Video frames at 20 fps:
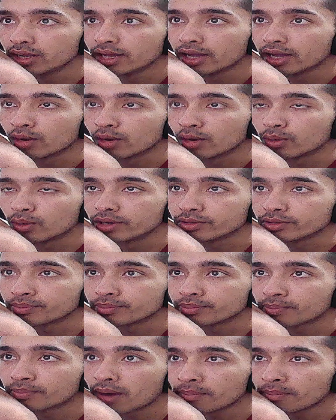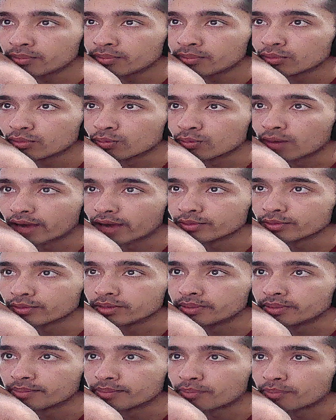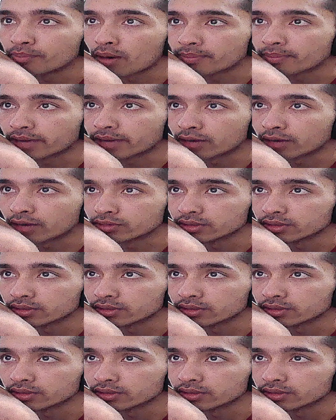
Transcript: When we pop, one will be popped out,